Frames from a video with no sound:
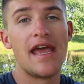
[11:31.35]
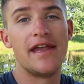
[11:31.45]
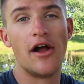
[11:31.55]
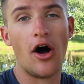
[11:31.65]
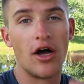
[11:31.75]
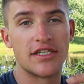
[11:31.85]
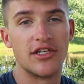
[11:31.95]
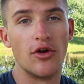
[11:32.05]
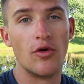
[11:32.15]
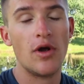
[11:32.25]
And
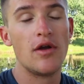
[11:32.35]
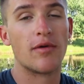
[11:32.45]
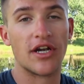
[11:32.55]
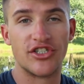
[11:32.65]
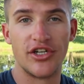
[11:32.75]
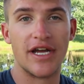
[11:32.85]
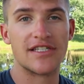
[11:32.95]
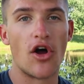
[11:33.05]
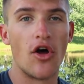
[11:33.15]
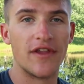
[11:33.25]
also, also where I show you guys
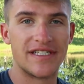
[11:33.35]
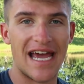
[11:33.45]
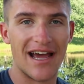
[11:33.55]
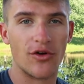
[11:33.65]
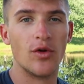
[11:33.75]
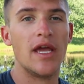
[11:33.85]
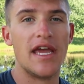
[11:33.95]
all the tackle